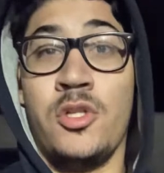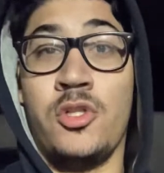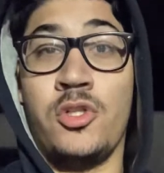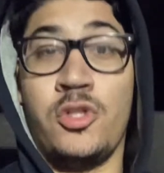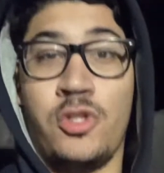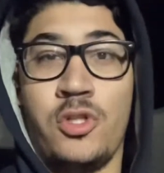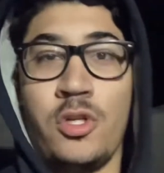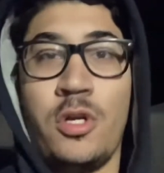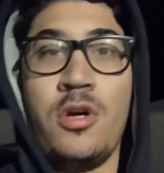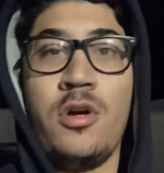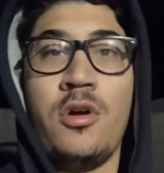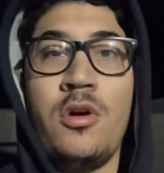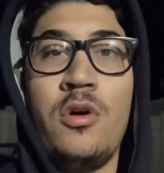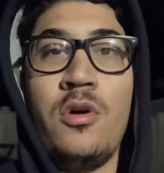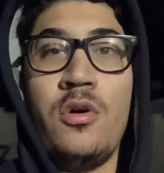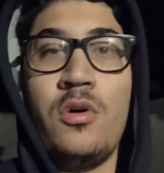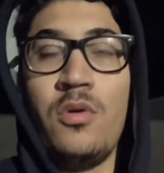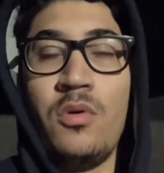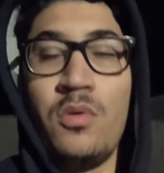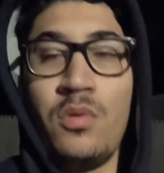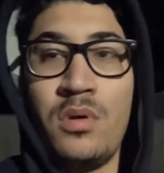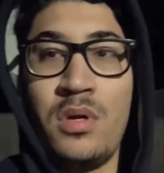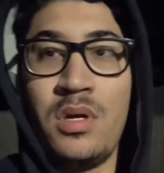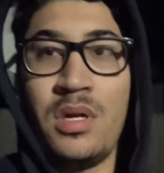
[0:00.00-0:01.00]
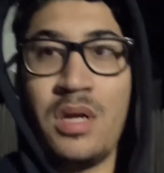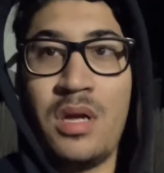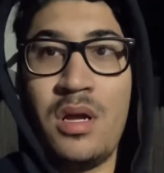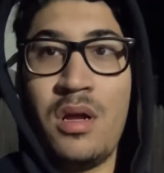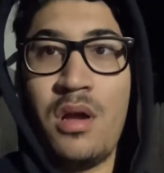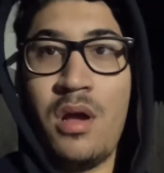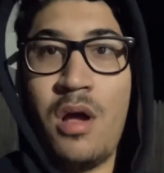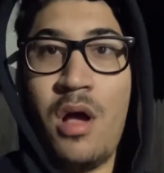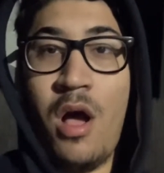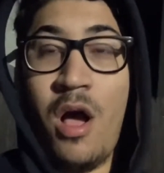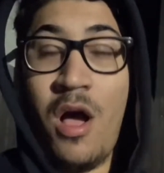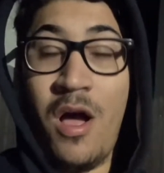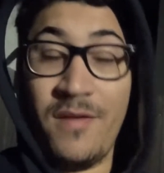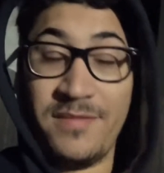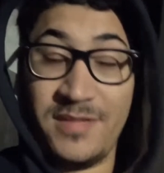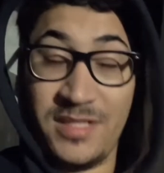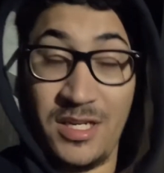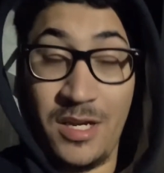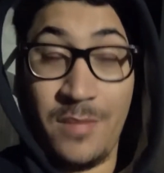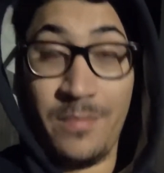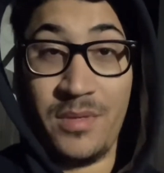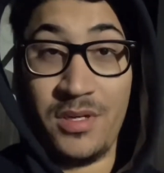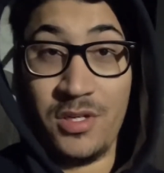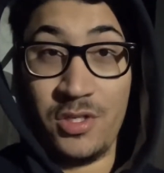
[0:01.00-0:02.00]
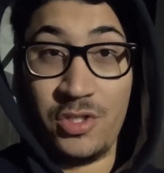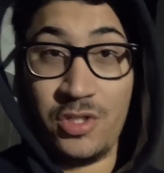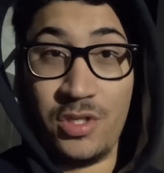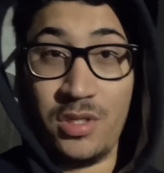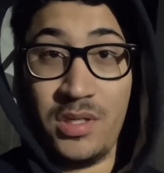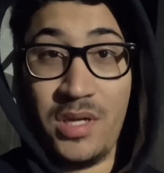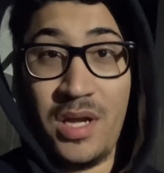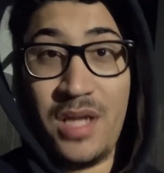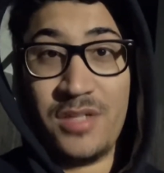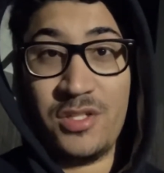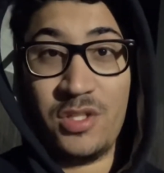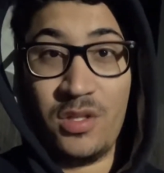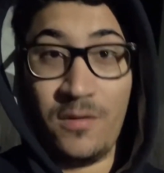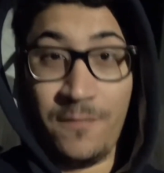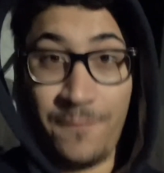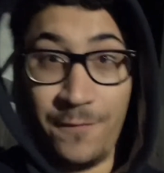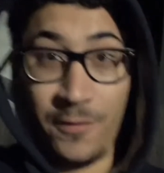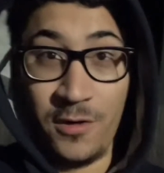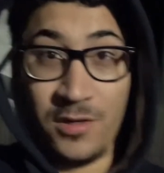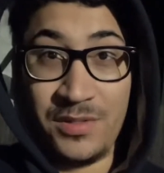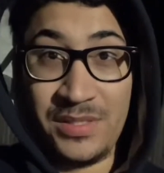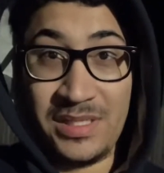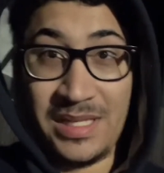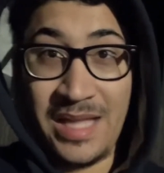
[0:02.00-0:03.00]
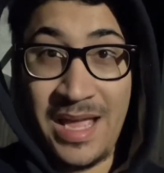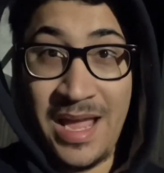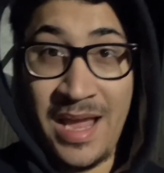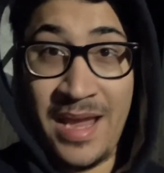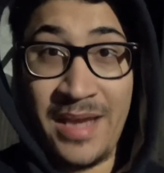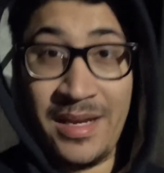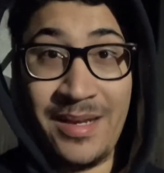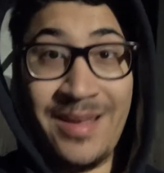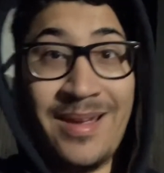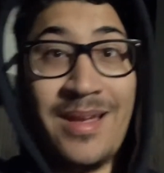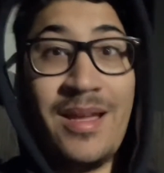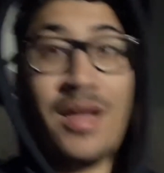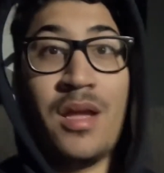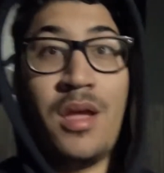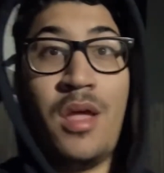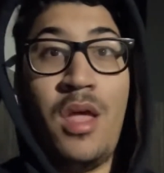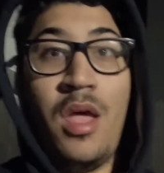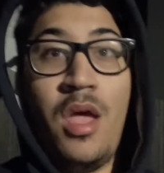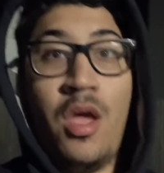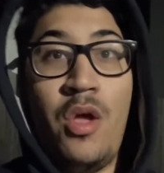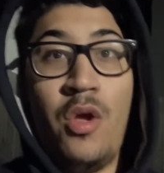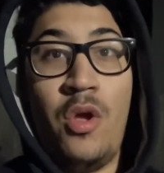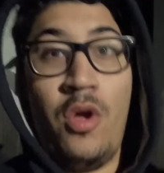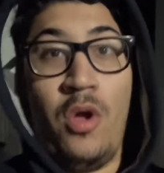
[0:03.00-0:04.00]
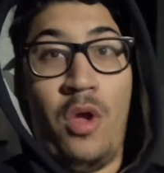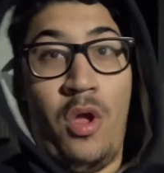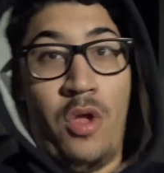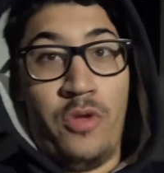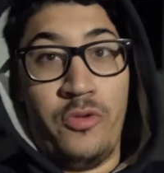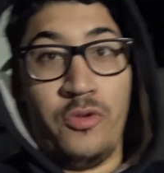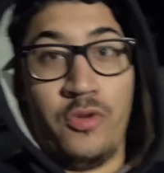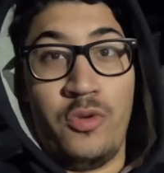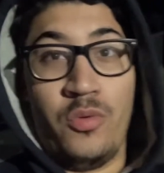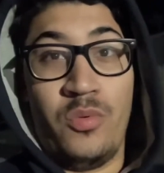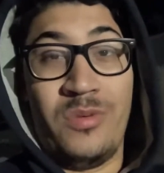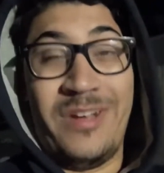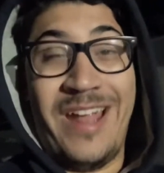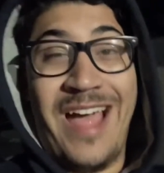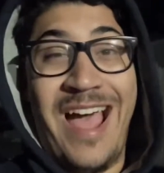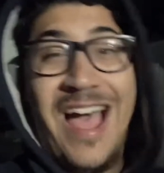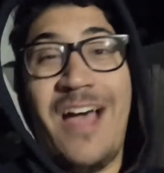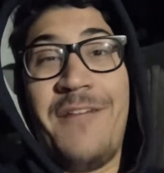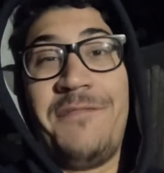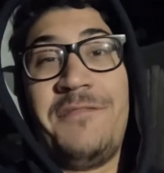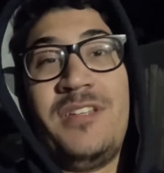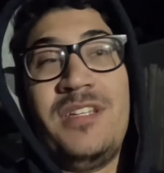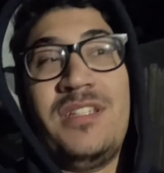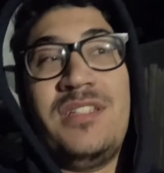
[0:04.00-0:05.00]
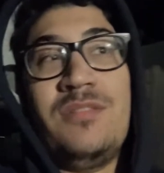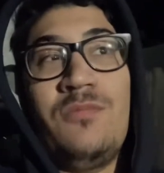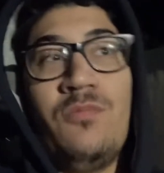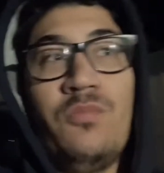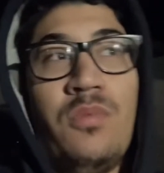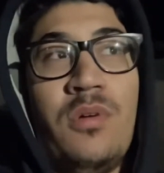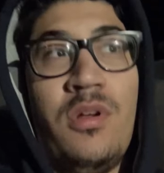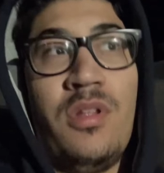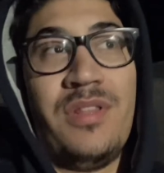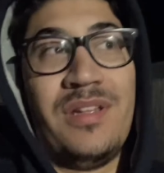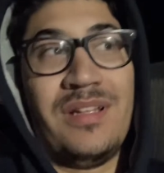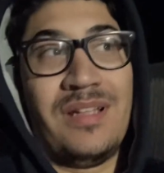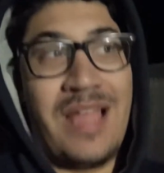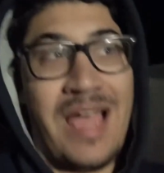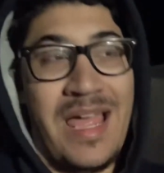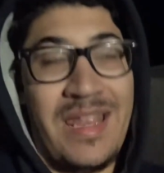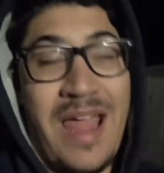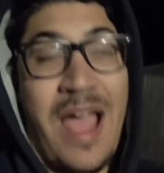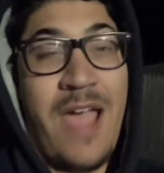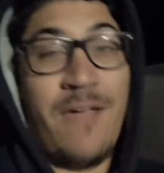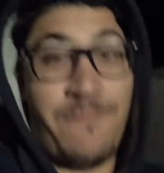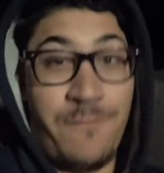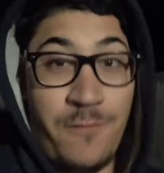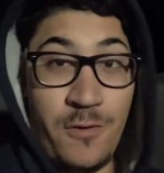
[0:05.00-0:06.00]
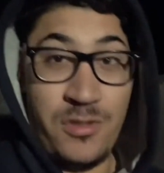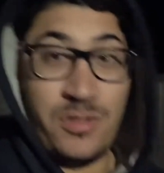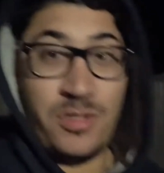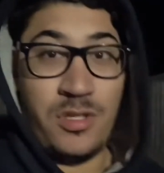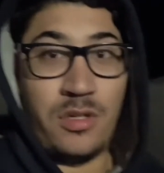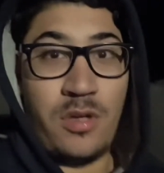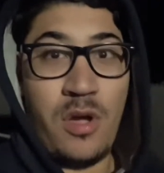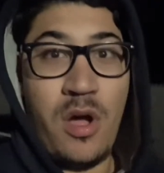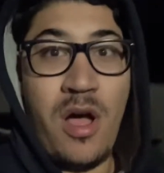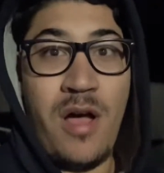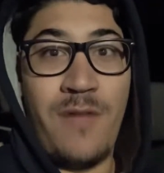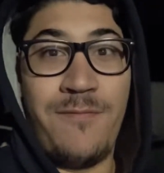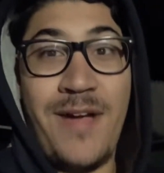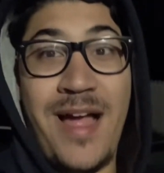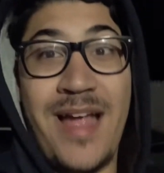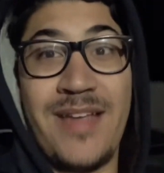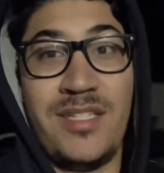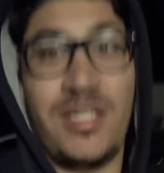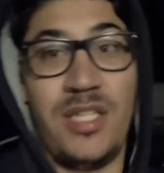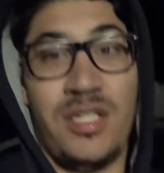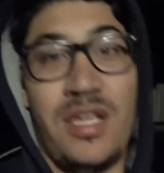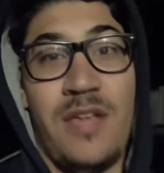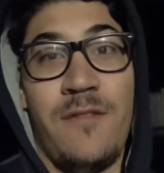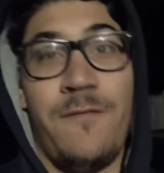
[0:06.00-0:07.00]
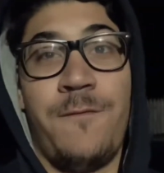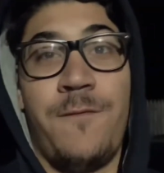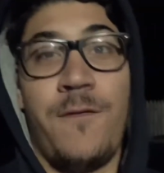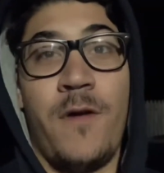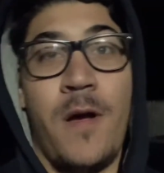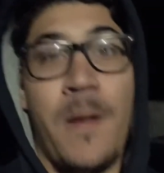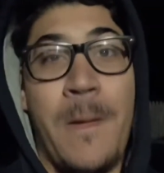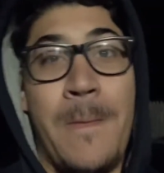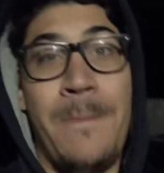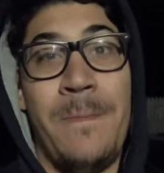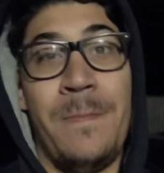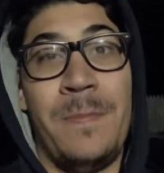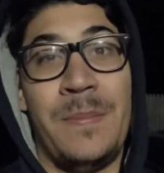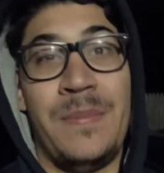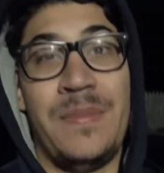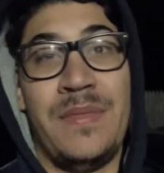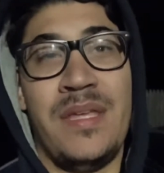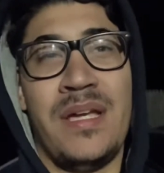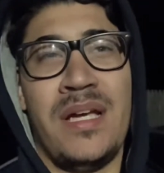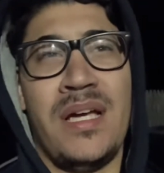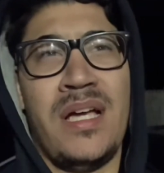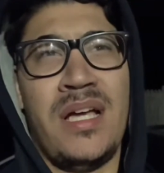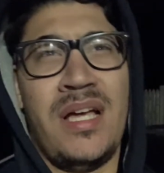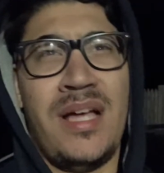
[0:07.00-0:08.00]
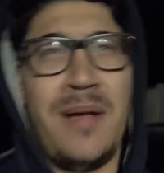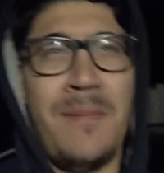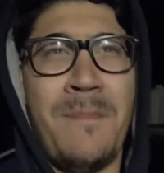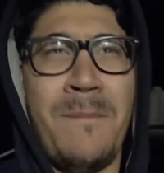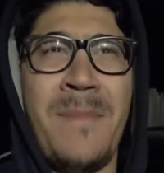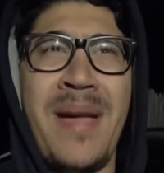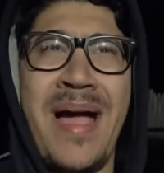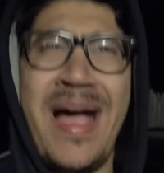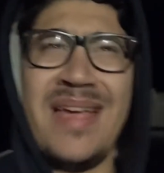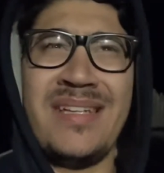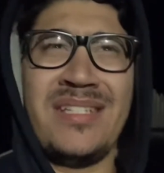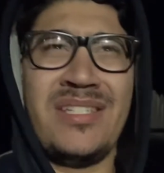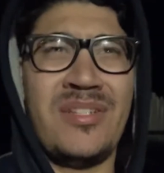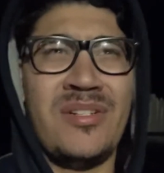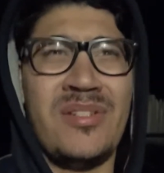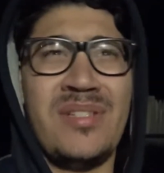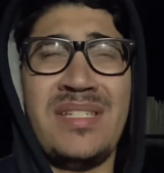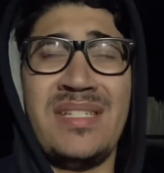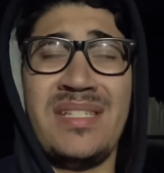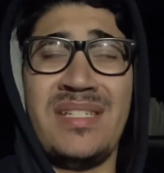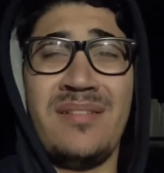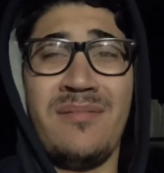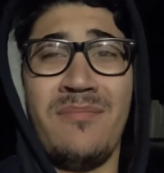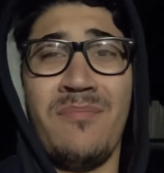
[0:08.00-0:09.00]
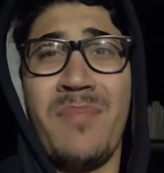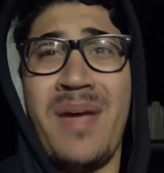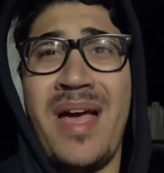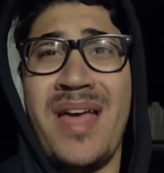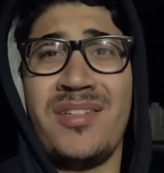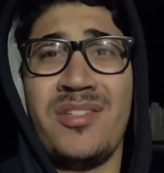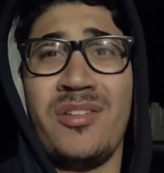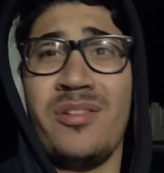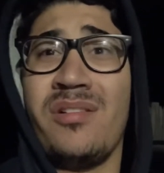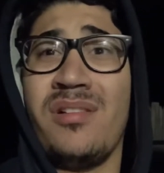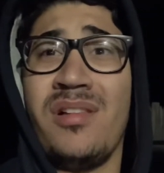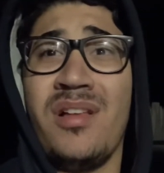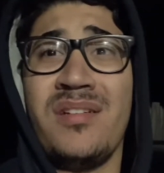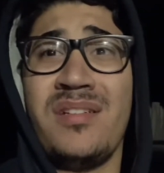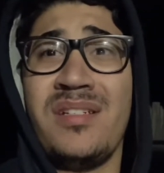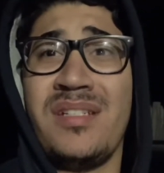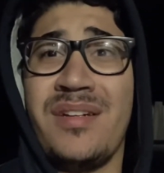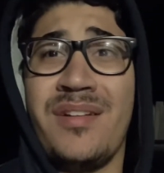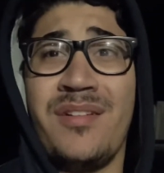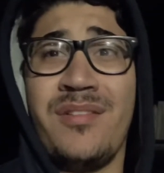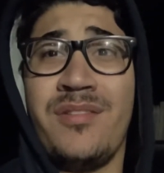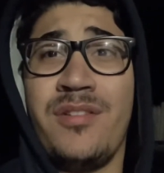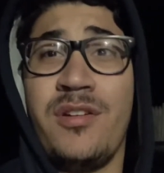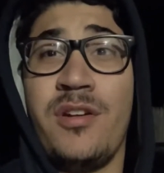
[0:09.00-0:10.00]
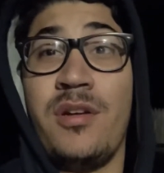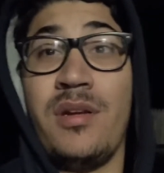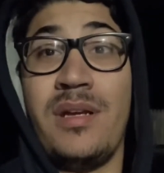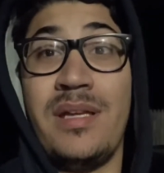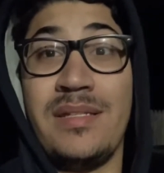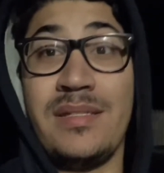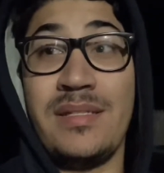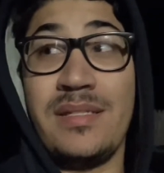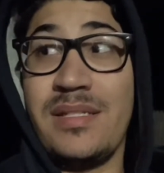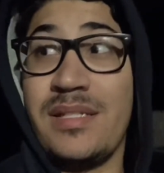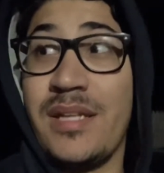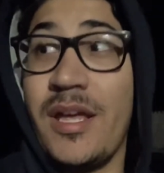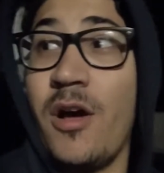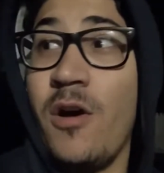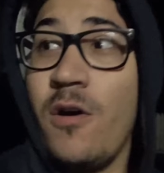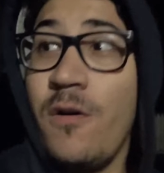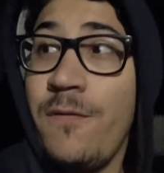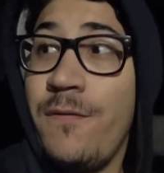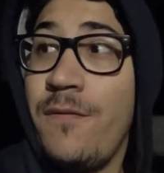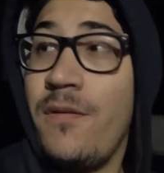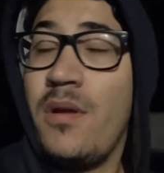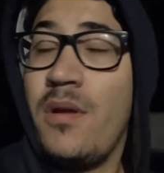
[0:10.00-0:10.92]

so obviously, I'm going to show y'all. So the first line, you would have to, well, the line I first took off, I took it from the master master clutch cylinder itself.